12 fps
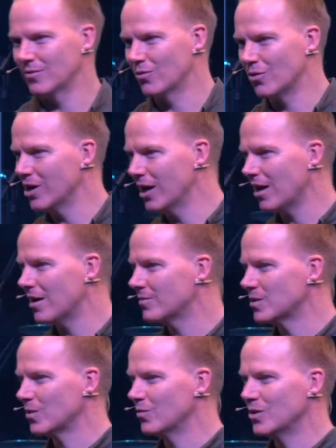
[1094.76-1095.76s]
We're in love,
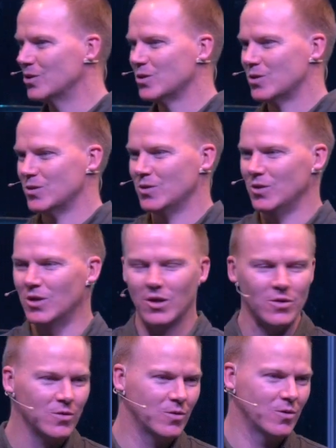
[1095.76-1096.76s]
so we just, you
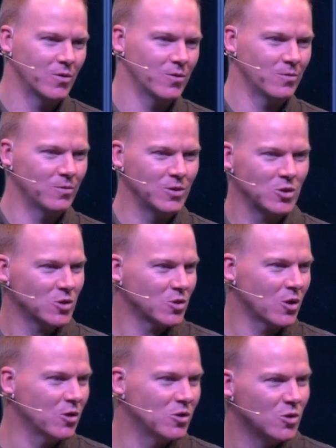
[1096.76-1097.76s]
know, we're just
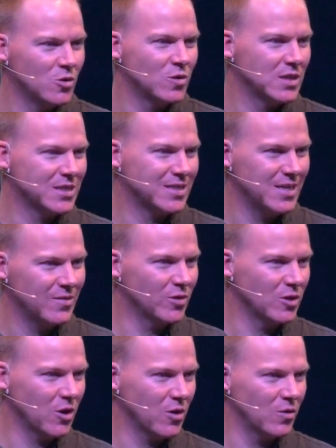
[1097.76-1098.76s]
going to do this.
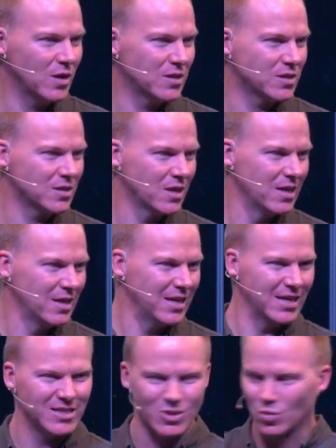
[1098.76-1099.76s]
Even though
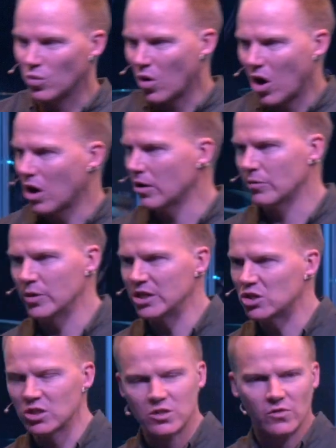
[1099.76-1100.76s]
it's wrong, we
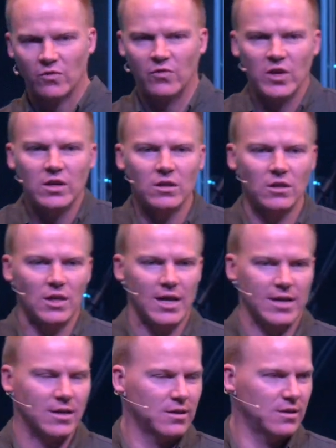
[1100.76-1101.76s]
just feel
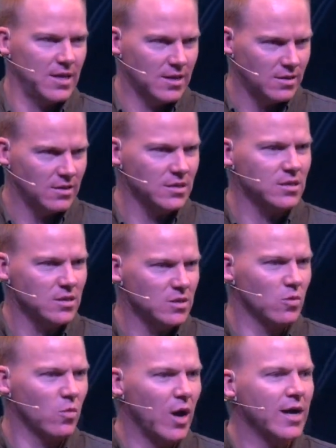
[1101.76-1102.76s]
like that this is
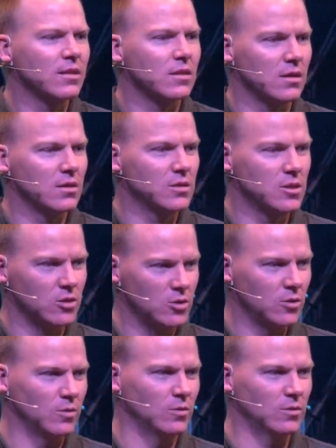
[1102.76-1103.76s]
the right thing to do.